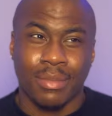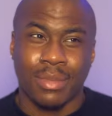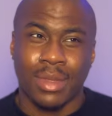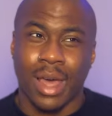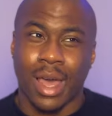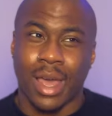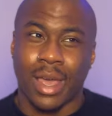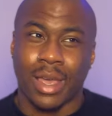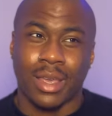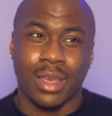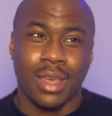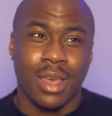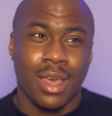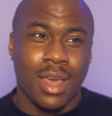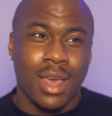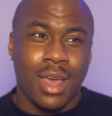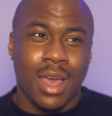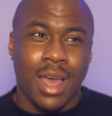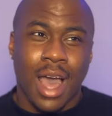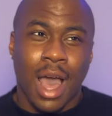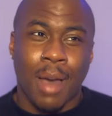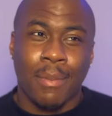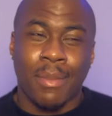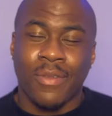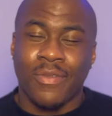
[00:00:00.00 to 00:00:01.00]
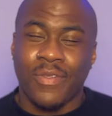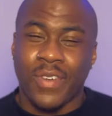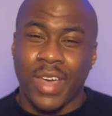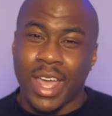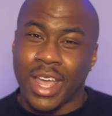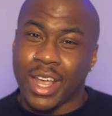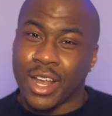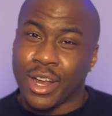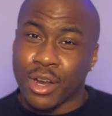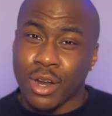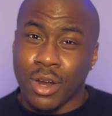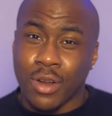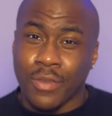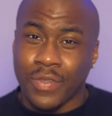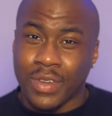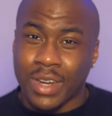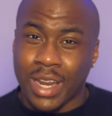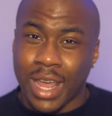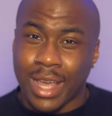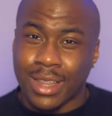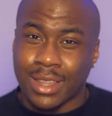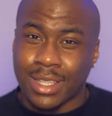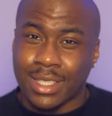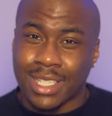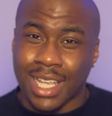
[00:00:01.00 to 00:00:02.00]
Like, I'm a fangirl for
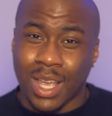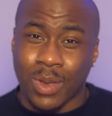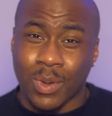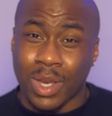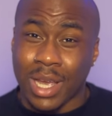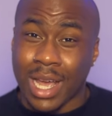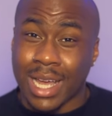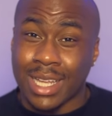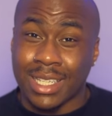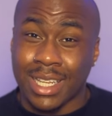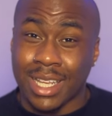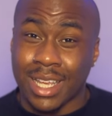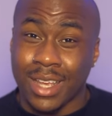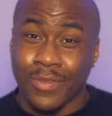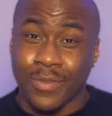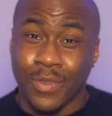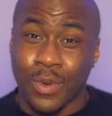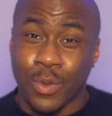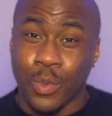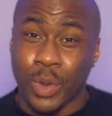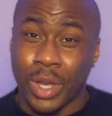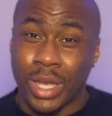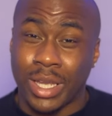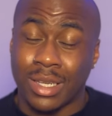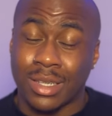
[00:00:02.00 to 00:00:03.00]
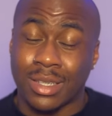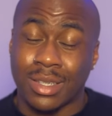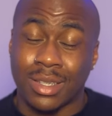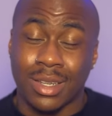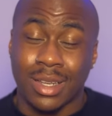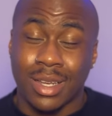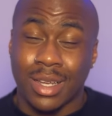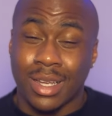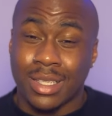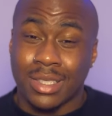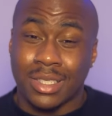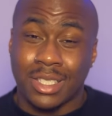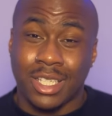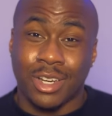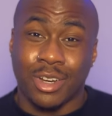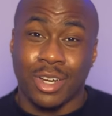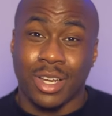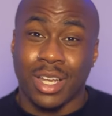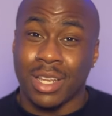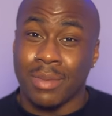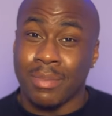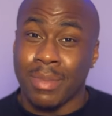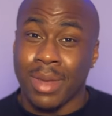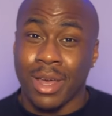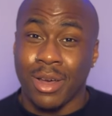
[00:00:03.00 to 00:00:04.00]
that, the same way I did for when
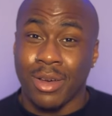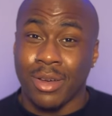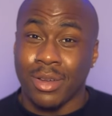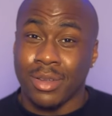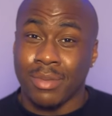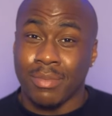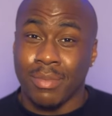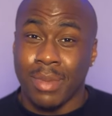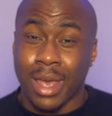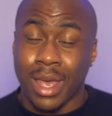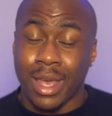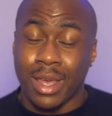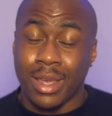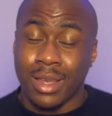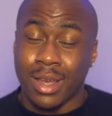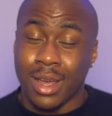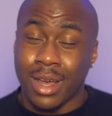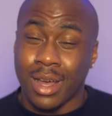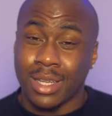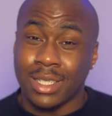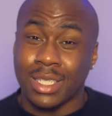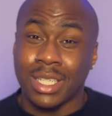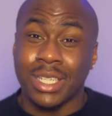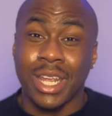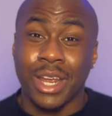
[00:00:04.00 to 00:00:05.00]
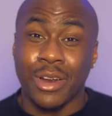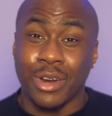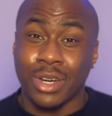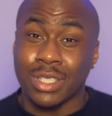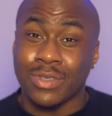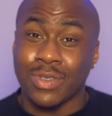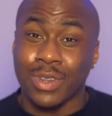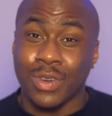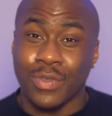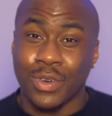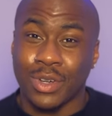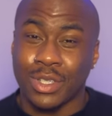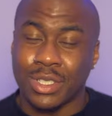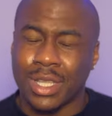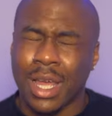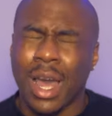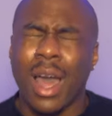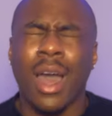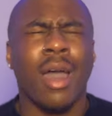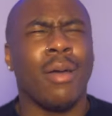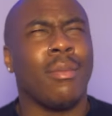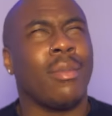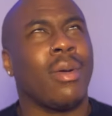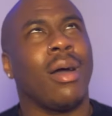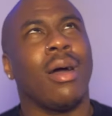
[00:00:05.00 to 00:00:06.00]
Tyrion met, met uh, Daenerys for the first time.